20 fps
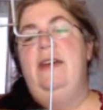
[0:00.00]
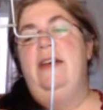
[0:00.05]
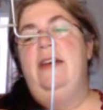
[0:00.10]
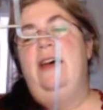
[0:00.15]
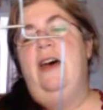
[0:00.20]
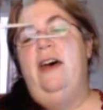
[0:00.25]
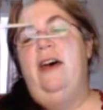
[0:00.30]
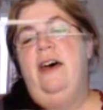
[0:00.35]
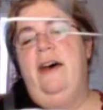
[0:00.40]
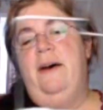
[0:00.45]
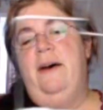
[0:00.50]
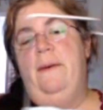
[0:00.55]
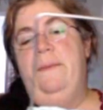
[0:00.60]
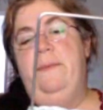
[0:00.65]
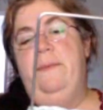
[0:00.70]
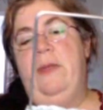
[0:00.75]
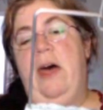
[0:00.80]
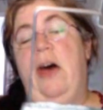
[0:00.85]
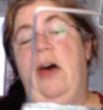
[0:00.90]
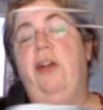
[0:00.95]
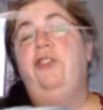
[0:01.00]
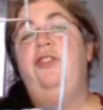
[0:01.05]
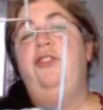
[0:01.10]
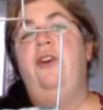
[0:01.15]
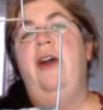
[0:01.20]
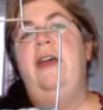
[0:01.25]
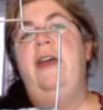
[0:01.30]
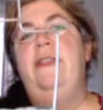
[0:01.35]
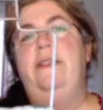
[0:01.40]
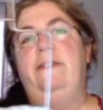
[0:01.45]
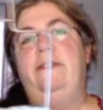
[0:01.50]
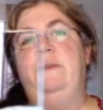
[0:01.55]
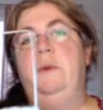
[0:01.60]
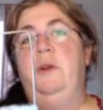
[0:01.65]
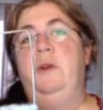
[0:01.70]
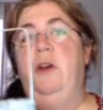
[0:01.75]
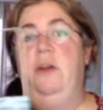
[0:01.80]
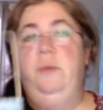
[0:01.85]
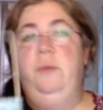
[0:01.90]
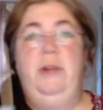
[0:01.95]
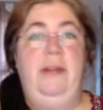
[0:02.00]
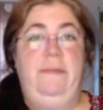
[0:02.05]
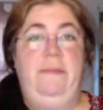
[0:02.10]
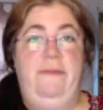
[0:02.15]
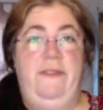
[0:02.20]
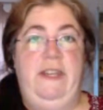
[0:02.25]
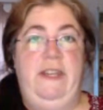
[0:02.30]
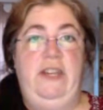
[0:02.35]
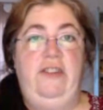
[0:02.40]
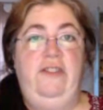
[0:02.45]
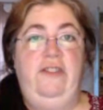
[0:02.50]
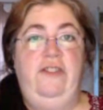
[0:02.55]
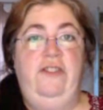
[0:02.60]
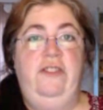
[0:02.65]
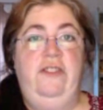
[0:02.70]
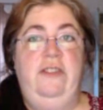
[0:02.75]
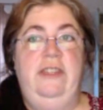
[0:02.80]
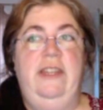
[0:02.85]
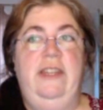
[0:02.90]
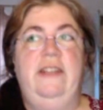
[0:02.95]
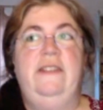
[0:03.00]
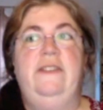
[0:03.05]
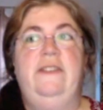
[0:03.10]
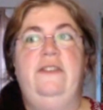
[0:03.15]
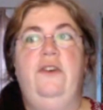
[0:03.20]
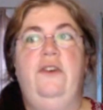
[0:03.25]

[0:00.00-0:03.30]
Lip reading: I'll try this one on when I'm finished, because